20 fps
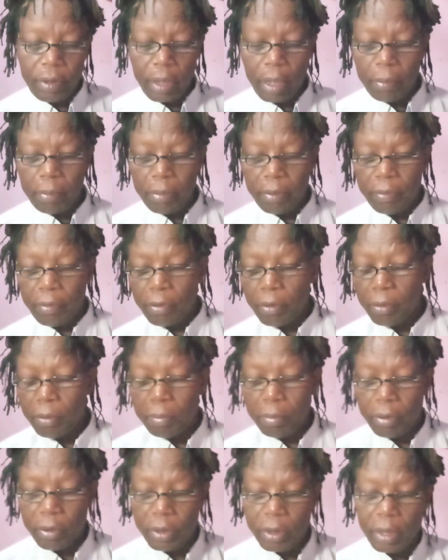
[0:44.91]
Now before we
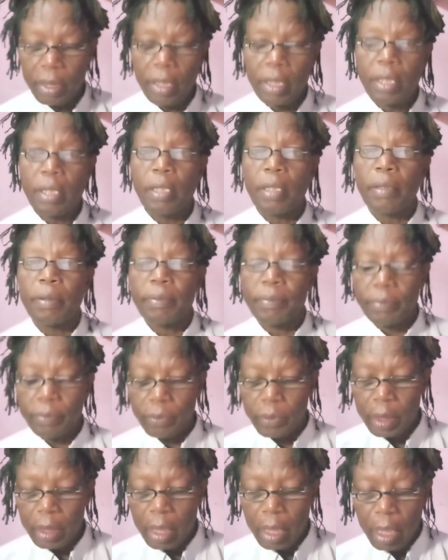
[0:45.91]
proceed,
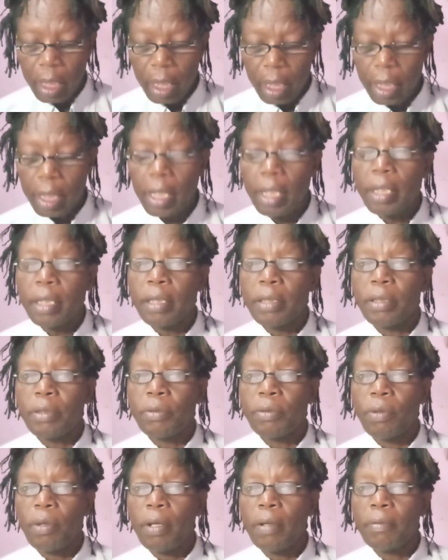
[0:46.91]
I'd like us
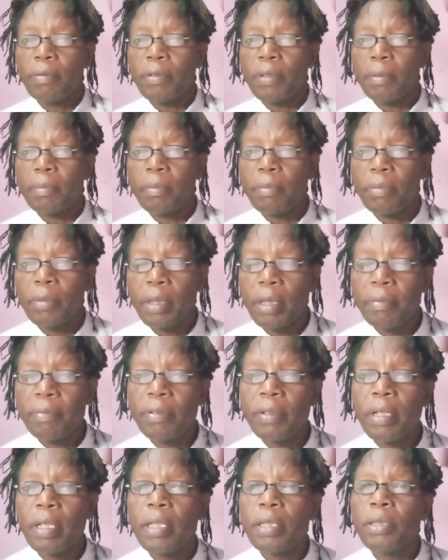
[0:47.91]
to have some
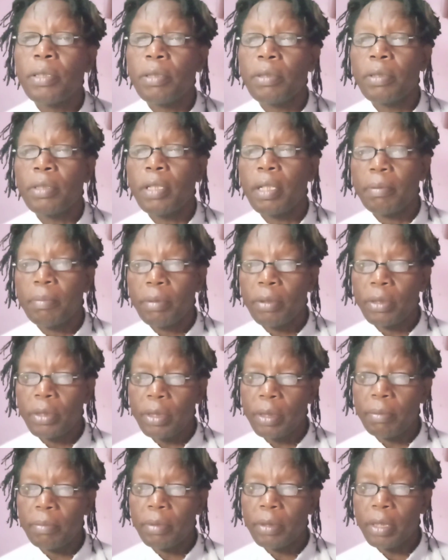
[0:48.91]
definitions about
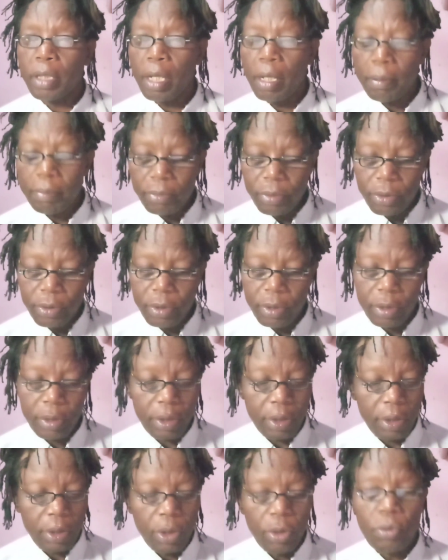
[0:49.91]
some terms
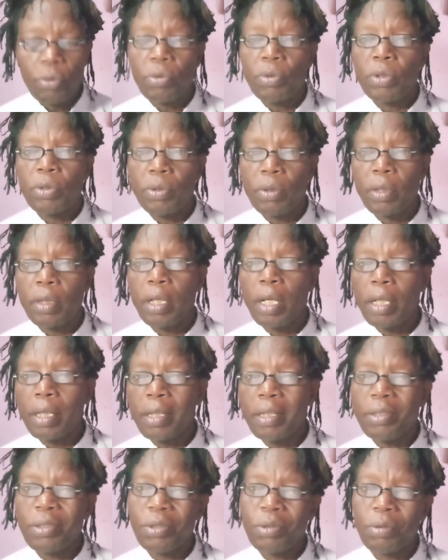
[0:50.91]
which we run
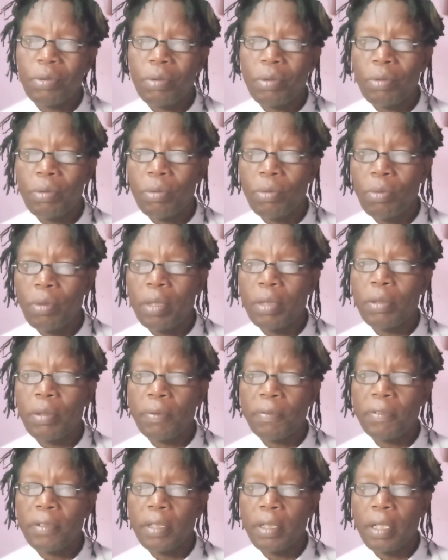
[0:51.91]
into quite
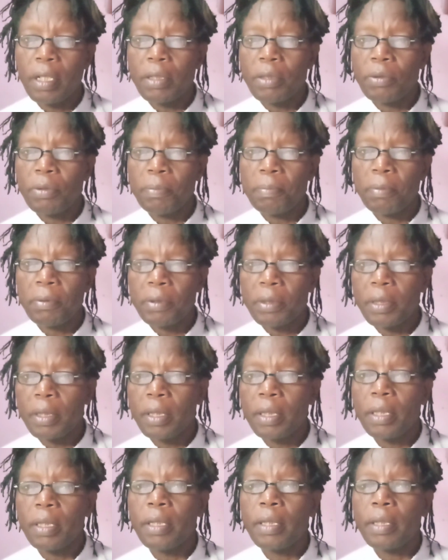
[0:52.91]
often as we
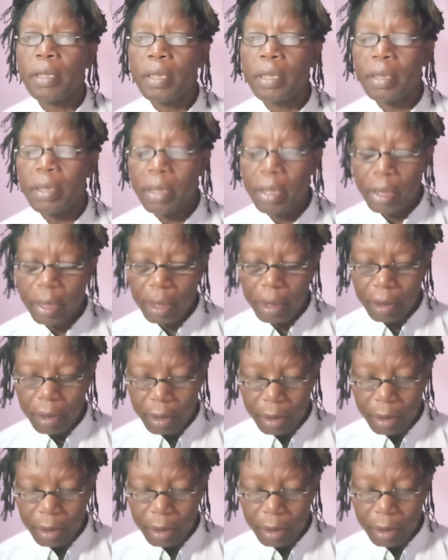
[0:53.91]
proceed in this journey